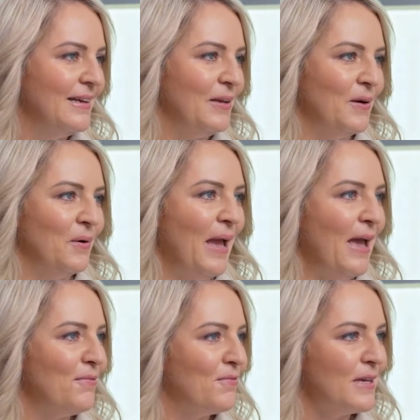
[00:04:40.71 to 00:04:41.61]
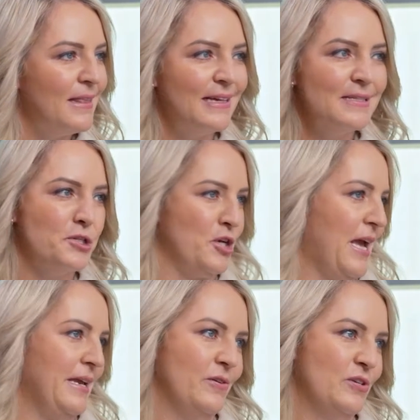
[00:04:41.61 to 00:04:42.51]
You know, everything has
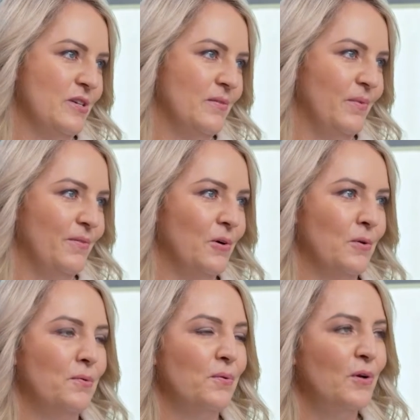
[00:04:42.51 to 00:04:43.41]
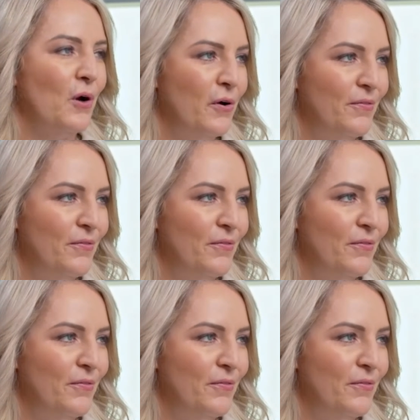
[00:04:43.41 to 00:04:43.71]
changed. We've gone through